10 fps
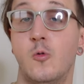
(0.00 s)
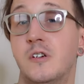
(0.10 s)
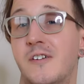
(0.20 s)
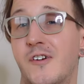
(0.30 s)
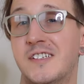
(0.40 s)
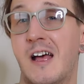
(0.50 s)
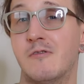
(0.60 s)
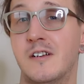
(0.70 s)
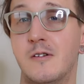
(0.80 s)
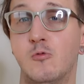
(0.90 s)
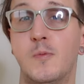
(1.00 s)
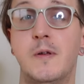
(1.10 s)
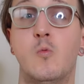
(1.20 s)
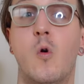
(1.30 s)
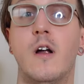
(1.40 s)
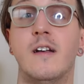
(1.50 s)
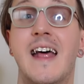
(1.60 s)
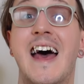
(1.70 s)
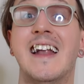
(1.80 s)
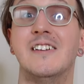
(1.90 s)
Which, if I was counting, it would be one
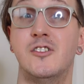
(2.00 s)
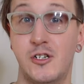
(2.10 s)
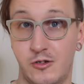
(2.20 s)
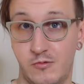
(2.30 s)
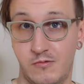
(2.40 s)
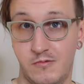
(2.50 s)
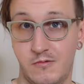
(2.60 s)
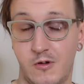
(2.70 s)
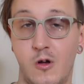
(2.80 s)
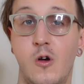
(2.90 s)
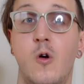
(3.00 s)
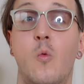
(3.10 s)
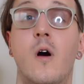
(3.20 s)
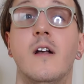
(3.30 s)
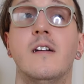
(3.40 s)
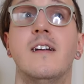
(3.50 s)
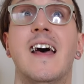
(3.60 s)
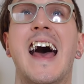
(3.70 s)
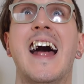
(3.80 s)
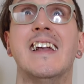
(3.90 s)
and two. One
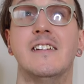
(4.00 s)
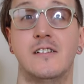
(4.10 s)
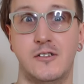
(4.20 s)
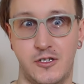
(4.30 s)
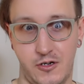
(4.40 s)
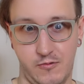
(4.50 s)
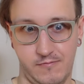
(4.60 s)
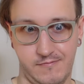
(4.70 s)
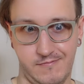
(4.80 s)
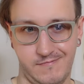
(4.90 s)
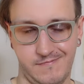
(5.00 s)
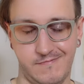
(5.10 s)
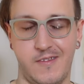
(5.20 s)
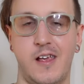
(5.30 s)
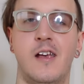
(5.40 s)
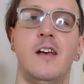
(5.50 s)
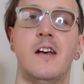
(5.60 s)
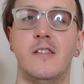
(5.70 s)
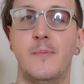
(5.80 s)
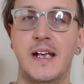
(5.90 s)
and
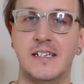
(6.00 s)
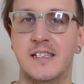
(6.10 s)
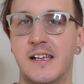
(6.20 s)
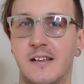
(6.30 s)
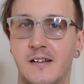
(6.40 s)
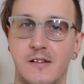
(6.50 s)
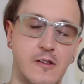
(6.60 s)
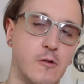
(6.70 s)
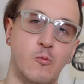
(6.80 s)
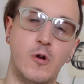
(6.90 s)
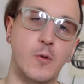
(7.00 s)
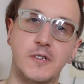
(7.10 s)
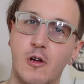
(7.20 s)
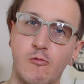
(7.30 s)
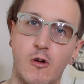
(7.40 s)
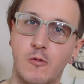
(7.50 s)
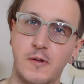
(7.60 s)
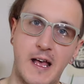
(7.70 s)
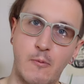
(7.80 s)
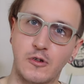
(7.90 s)
two. The biggest thing that we always go wrong
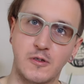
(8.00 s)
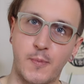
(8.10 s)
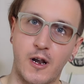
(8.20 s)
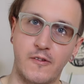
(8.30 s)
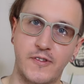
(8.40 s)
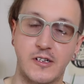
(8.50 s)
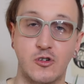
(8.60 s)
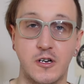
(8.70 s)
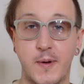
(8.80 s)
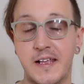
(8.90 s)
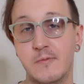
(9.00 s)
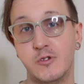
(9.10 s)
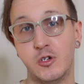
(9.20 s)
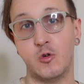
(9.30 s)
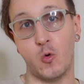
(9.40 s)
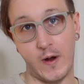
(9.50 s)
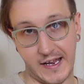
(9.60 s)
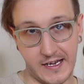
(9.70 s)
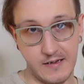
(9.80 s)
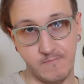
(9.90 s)
with hammer ons and pull offs is trying to play them too
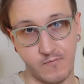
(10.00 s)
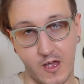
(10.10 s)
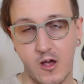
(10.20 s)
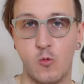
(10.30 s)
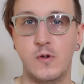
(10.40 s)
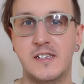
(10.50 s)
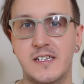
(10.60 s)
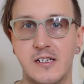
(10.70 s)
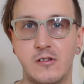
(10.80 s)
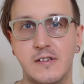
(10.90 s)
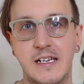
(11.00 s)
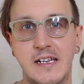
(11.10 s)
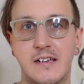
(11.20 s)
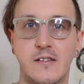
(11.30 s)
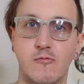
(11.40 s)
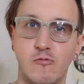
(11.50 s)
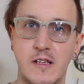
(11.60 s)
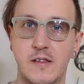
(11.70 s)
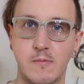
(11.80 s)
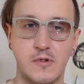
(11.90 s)
quickly. We still need the
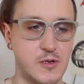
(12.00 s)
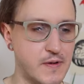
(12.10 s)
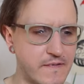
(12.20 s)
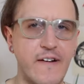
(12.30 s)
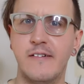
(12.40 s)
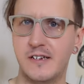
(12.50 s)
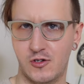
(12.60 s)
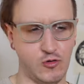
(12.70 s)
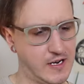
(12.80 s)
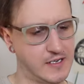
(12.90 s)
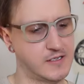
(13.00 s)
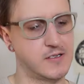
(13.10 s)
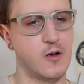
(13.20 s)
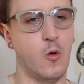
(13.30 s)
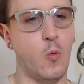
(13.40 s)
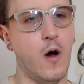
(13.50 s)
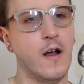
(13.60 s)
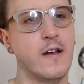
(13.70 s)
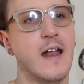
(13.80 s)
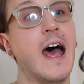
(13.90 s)
rhythm to be very strict.
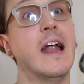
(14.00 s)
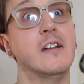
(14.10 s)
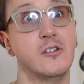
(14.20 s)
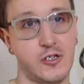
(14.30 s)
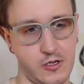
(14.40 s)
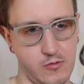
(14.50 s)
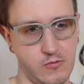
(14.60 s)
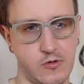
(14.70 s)
One and two.